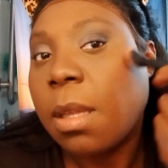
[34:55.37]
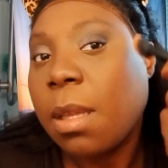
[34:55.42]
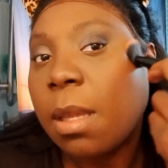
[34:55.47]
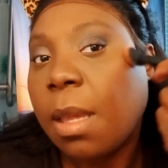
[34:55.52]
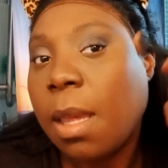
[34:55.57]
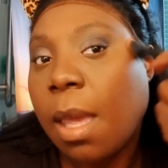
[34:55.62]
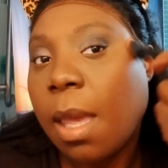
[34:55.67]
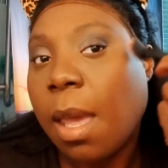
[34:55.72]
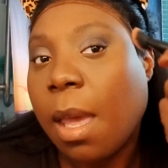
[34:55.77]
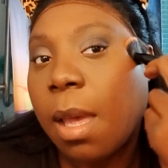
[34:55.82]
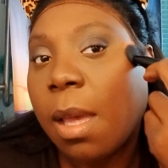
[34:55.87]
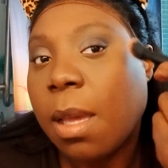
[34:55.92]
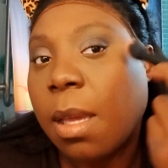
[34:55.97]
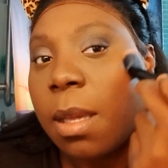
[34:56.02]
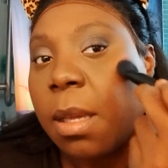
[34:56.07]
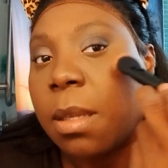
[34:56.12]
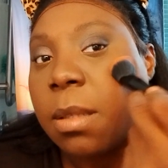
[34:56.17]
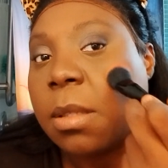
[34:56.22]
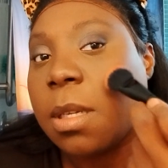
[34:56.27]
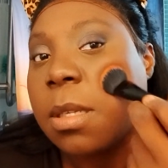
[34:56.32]
Yeah,
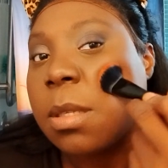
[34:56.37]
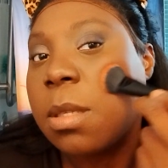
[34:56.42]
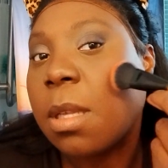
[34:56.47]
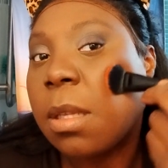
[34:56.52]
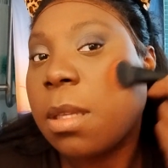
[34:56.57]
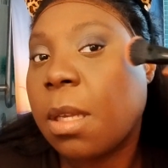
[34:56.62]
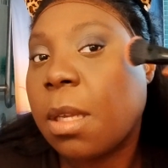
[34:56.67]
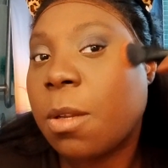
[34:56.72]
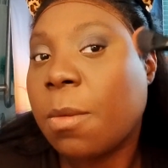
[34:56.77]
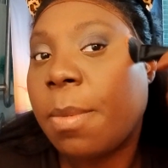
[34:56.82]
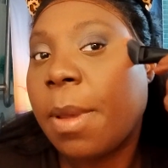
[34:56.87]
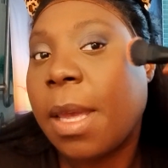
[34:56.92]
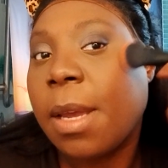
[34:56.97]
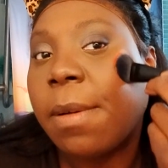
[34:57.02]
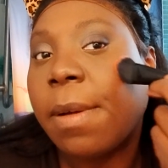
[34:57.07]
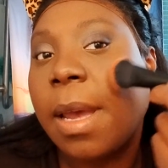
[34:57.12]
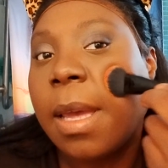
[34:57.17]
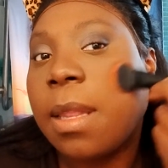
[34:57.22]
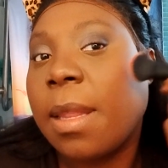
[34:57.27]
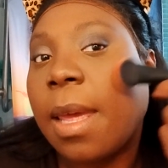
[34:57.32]
just a little bit
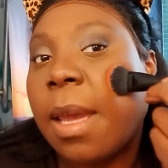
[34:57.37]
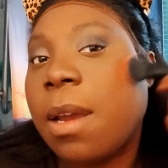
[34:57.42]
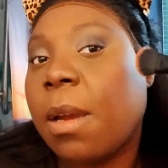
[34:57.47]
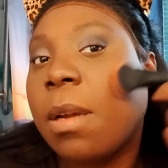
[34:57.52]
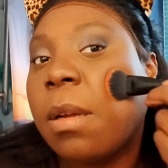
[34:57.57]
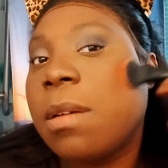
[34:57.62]
right there.